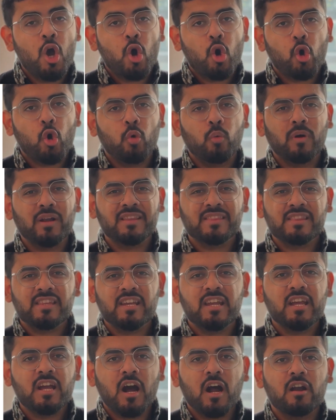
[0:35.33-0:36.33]
over
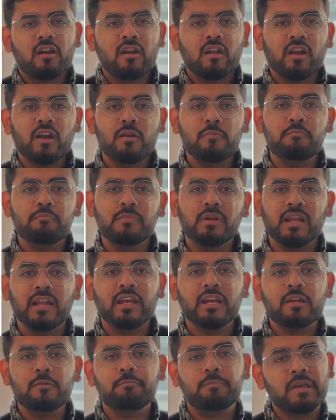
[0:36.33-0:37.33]
300
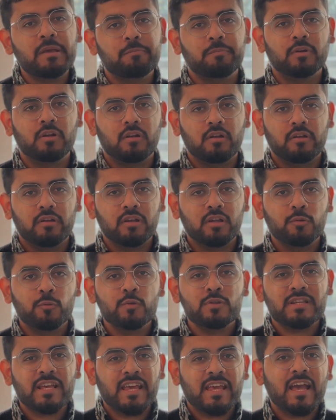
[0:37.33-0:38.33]
million people
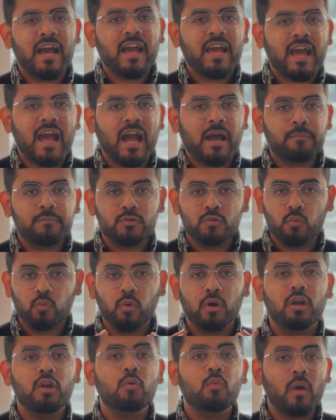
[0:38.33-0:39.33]
use AI apps
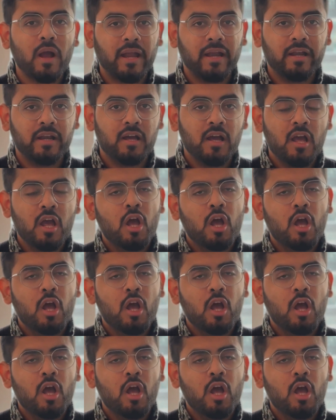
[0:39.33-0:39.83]
worldwide,